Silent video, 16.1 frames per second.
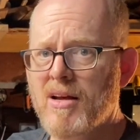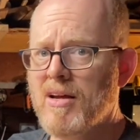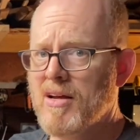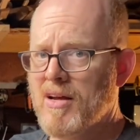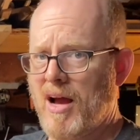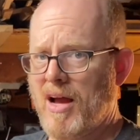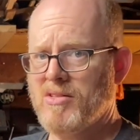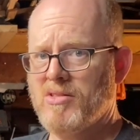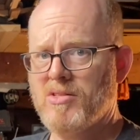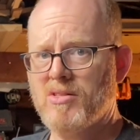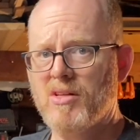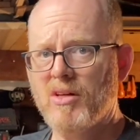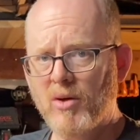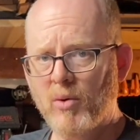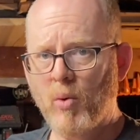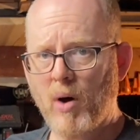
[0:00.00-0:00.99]
I
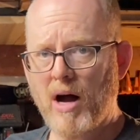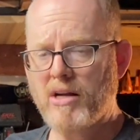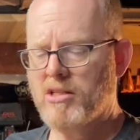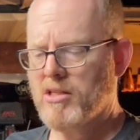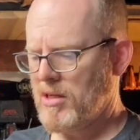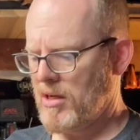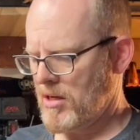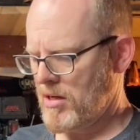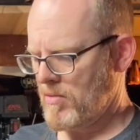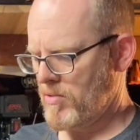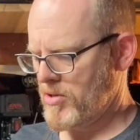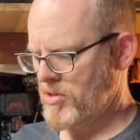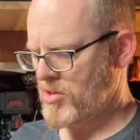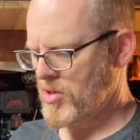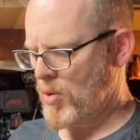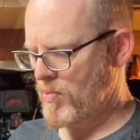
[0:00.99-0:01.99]
still washed it with
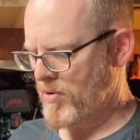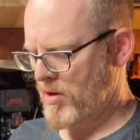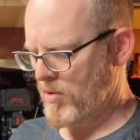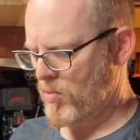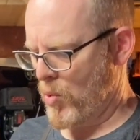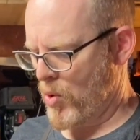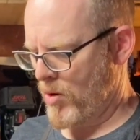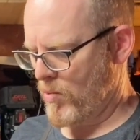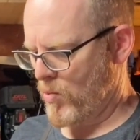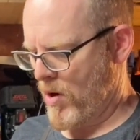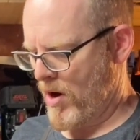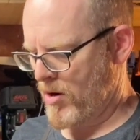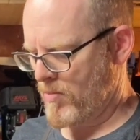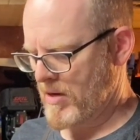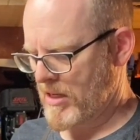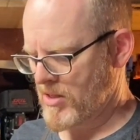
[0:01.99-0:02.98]
soapy warm
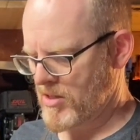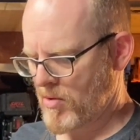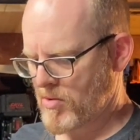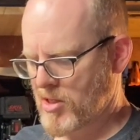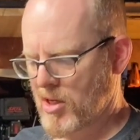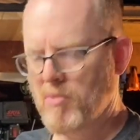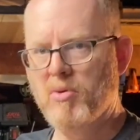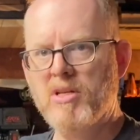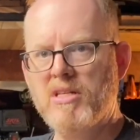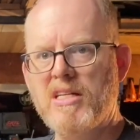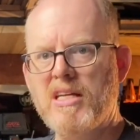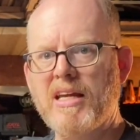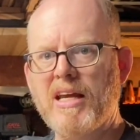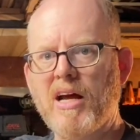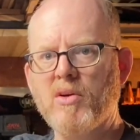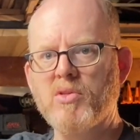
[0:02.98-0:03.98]
water because I was going to put
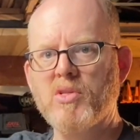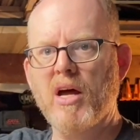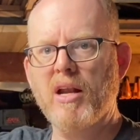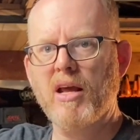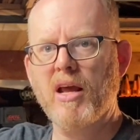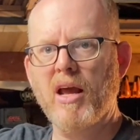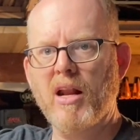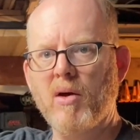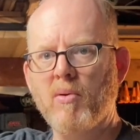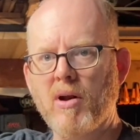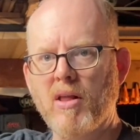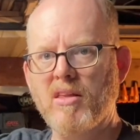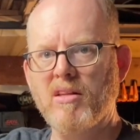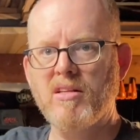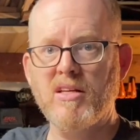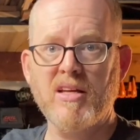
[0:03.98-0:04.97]
decals on it, and I wanted
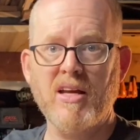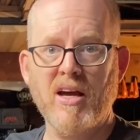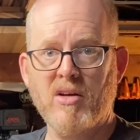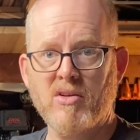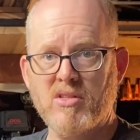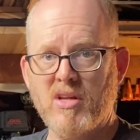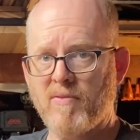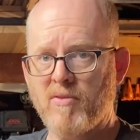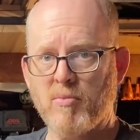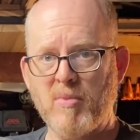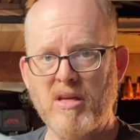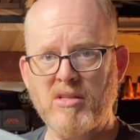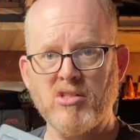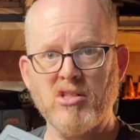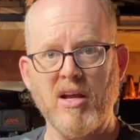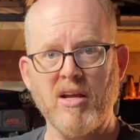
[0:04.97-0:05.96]
the decals to have the
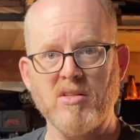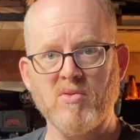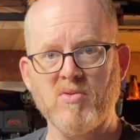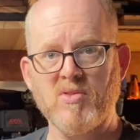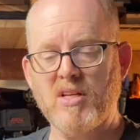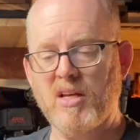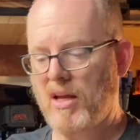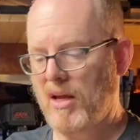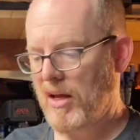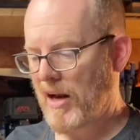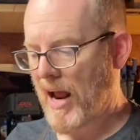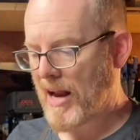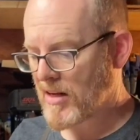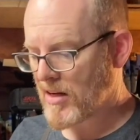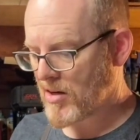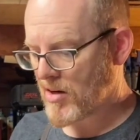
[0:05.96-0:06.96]
best chance of sticking. And I
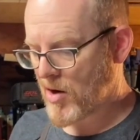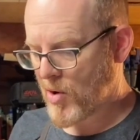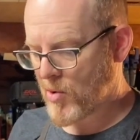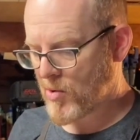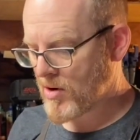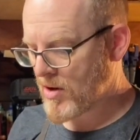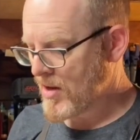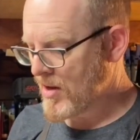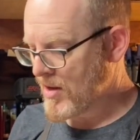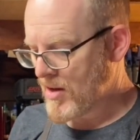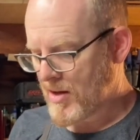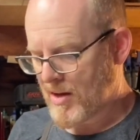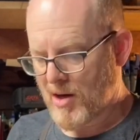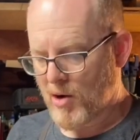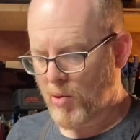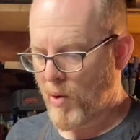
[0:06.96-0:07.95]
didn't know
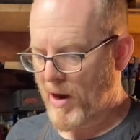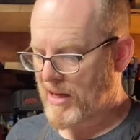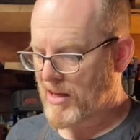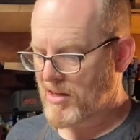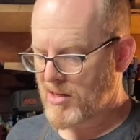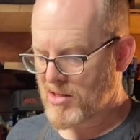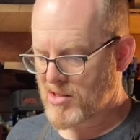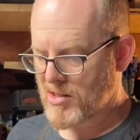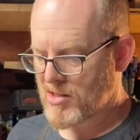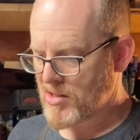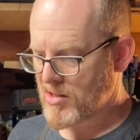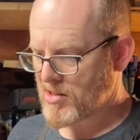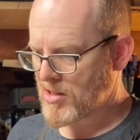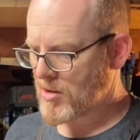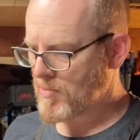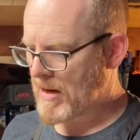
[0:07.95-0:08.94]
what conditions this
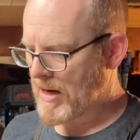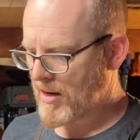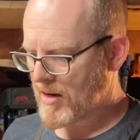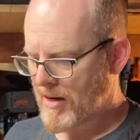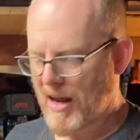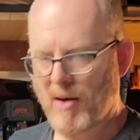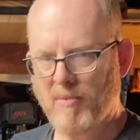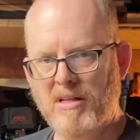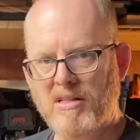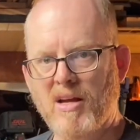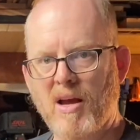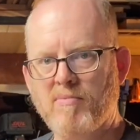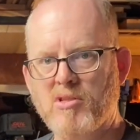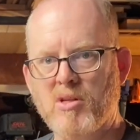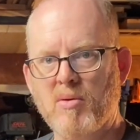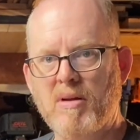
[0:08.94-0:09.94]
had been in, how many
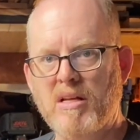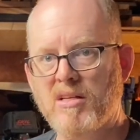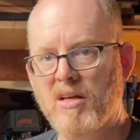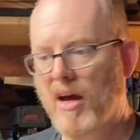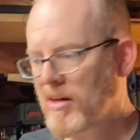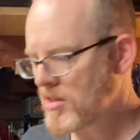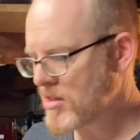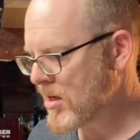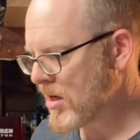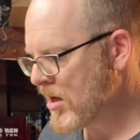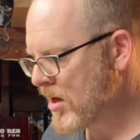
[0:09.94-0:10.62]
times it had been touched.